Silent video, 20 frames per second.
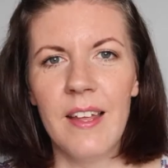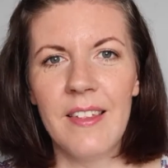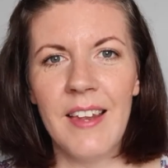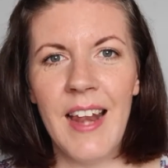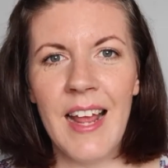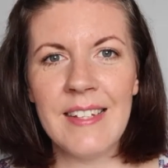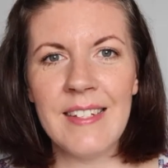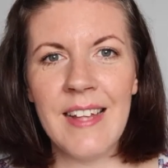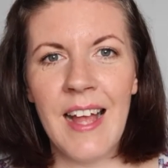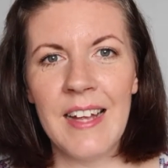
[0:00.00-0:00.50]
The
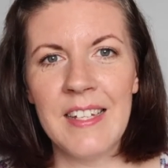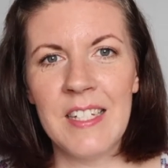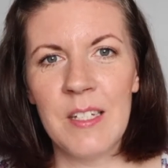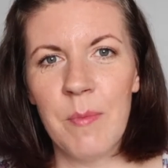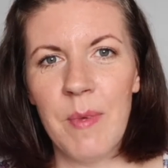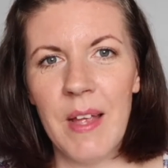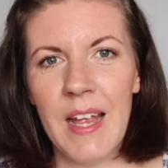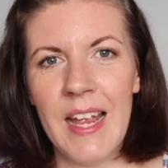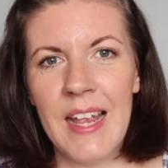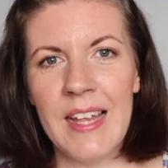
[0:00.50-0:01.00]
next
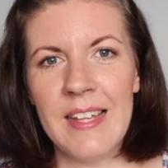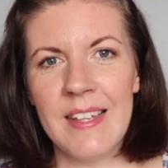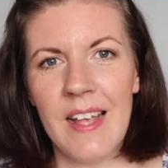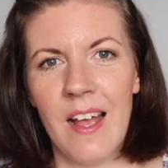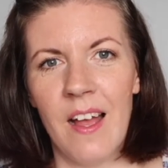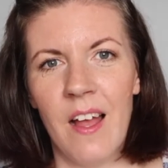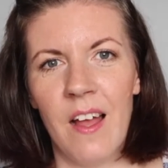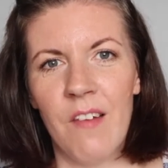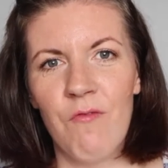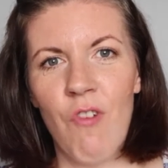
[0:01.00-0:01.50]
item is
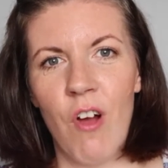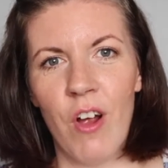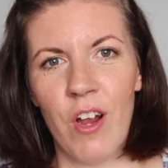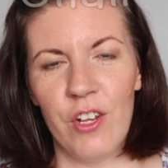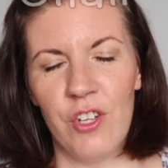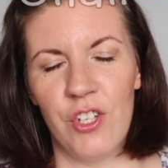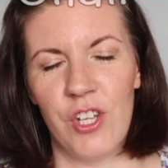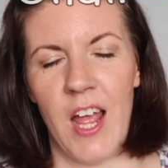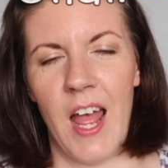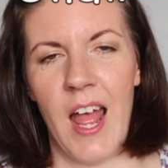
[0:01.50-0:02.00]
a
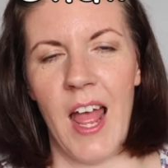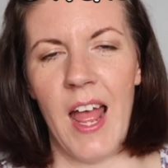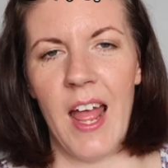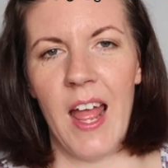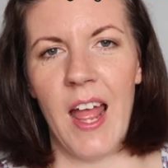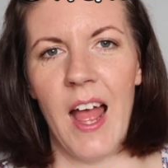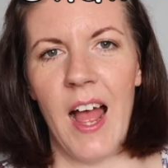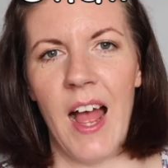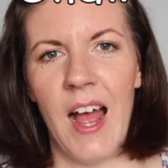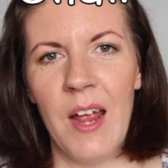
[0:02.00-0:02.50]
rocker chair.